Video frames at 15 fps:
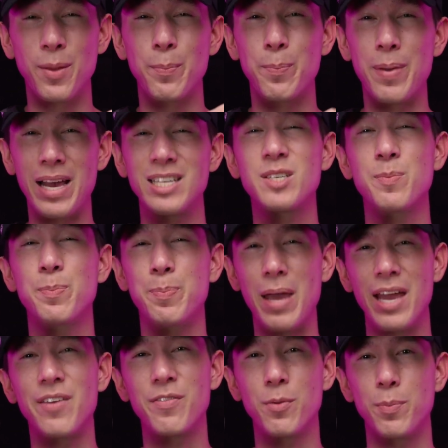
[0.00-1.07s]
the best
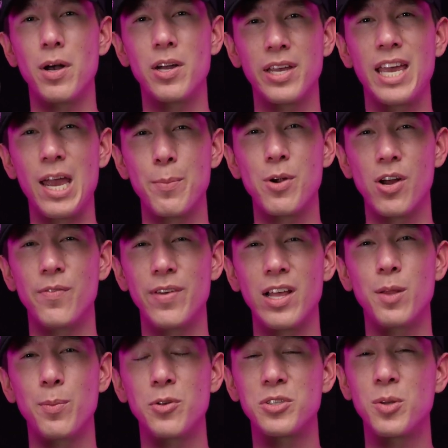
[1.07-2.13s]
bang for buck camera
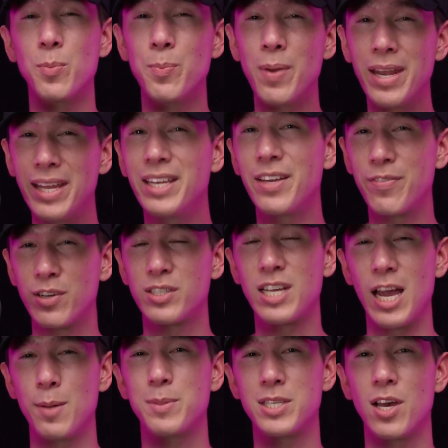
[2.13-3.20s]
available to many different
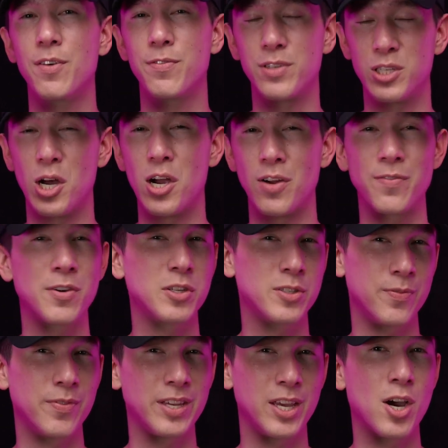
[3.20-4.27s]
types of photographers
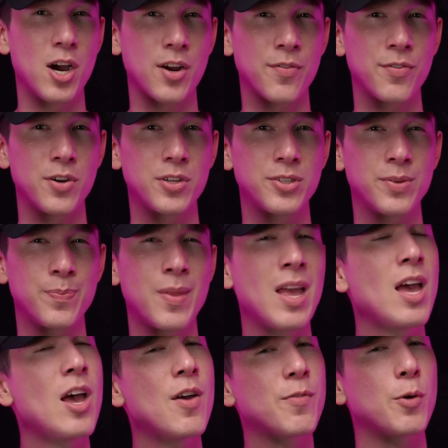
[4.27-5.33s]
and videographers.
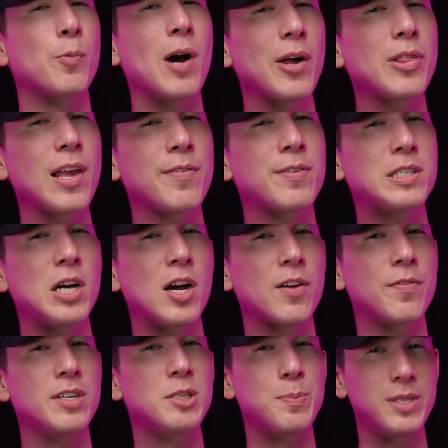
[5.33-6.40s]
For wildlife
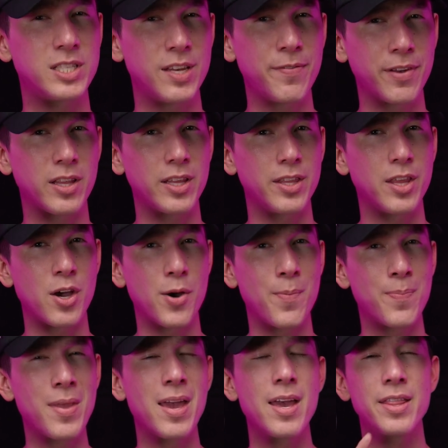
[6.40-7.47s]
photography specifically
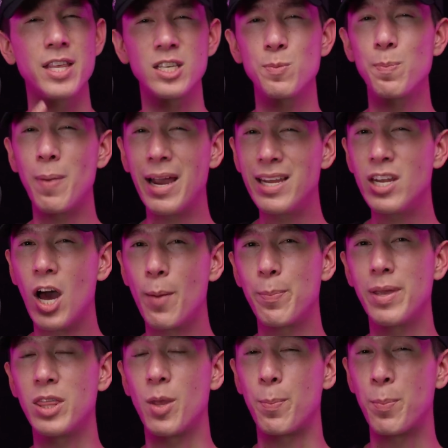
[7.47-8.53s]
though, this might not
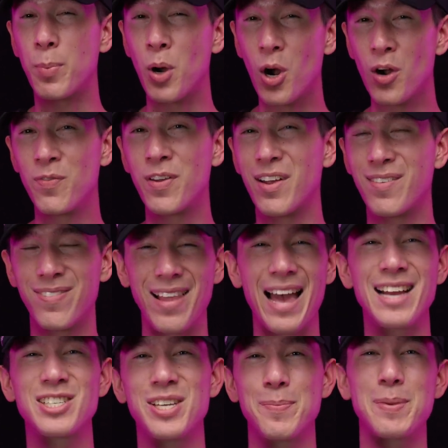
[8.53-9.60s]
be the perfect
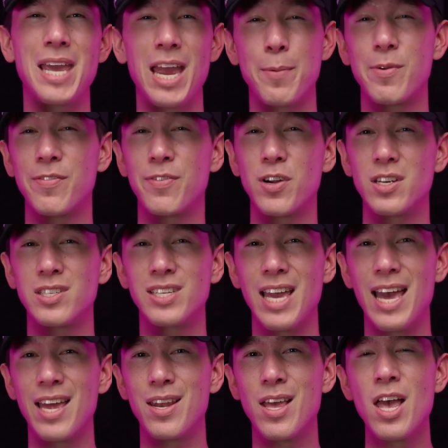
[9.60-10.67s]
flagship camera for us
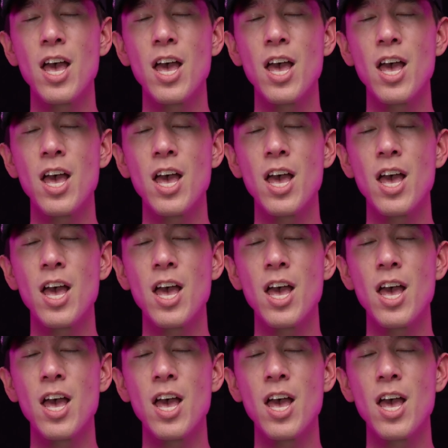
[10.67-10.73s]
yet,